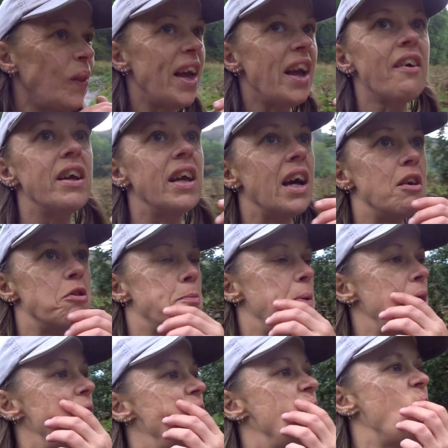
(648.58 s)
area has
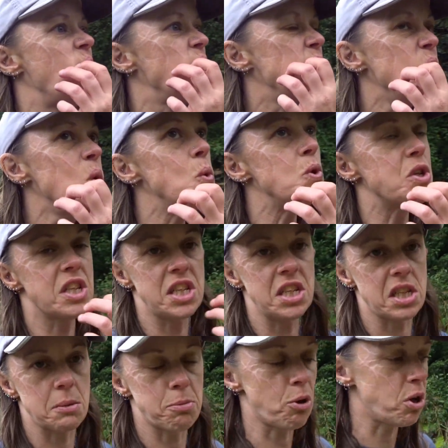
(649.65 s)
been used since
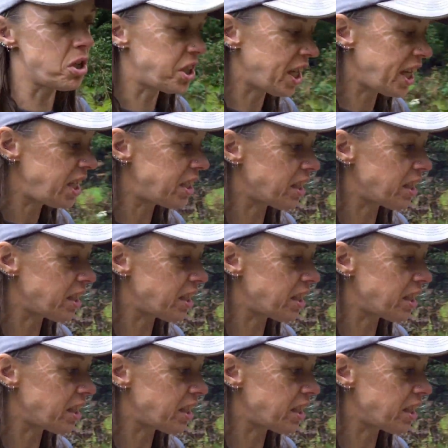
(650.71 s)
the Bronze Age.